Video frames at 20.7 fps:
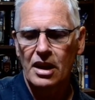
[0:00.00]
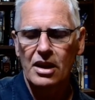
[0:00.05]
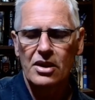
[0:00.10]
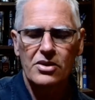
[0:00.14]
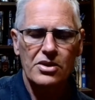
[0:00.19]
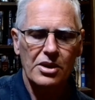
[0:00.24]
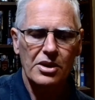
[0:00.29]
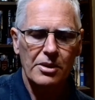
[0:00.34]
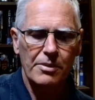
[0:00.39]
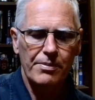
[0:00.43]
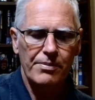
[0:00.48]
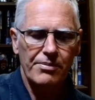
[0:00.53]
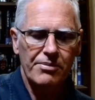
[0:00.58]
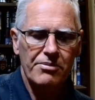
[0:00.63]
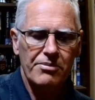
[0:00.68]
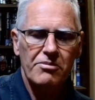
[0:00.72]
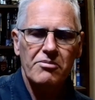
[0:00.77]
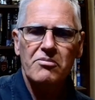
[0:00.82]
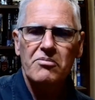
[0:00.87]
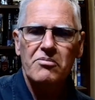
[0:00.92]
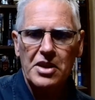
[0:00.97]
So,
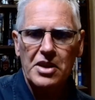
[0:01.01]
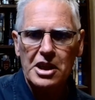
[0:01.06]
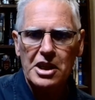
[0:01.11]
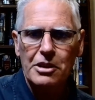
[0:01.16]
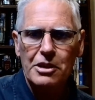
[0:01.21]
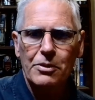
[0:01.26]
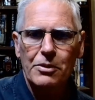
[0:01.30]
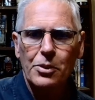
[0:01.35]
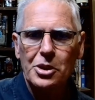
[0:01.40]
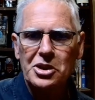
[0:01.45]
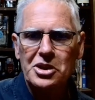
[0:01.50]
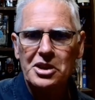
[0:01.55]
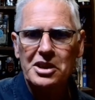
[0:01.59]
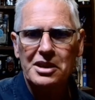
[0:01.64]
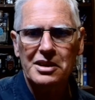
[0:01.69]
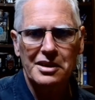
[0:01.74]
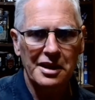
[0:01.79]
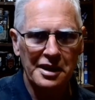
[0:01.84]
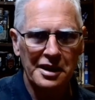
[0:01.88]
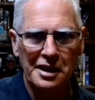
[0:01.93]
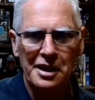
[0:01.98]
thank you for watching,
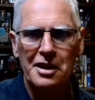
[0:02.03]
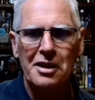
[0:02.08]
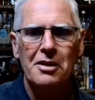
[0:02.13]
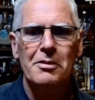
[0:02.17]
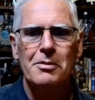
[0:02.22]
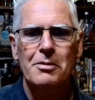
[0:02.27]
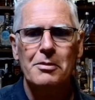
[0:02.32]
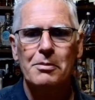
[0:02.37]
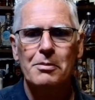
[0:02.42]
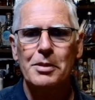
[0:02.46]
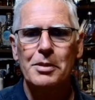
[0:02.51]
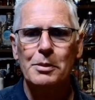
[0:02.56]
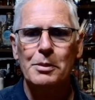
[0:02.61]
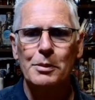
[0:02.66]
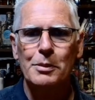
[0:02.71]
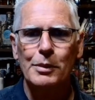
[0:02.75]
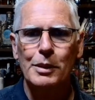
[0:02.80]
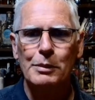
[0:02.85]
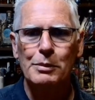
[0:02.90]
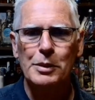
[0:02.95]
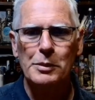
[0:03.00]
people,
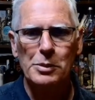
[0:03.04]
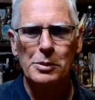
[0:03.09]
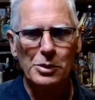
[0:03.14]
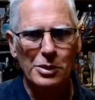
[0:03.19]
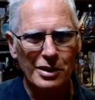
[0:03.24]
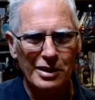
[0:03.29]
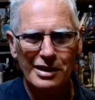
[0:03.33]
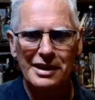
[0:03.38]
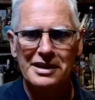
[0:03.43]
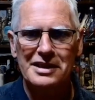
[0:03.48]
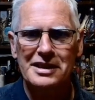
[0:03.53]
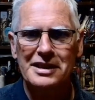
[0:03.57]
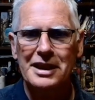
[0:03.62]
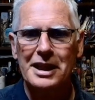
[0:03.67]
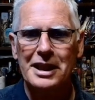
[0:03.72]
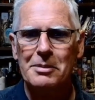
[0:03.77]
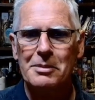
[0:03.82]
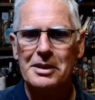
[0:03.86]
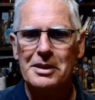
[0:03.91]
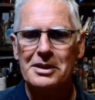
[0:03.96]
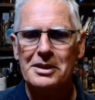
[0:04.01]
my people. Let's
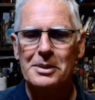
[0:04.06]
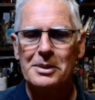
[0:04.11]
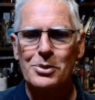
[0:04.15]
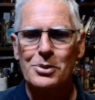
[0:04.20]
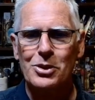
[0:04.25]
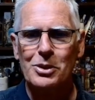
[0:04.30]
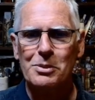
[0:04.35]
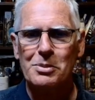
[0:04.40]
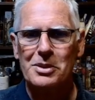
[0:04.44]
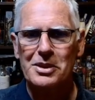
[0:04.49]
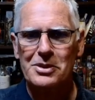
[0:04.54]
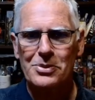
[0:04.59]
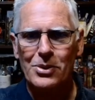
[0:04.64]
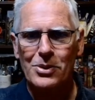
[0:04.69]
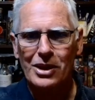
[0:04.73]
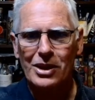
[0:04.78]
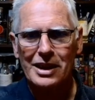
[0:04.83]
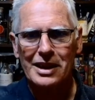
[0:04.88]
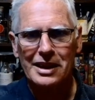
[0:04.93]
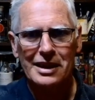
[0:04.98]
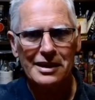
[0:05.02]
keep these subscriptions
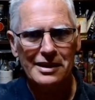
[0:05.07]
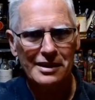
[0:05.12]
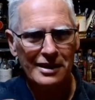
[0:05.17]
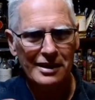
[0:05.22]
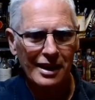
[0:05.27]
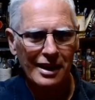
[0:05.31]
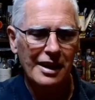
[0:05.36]
rolling in.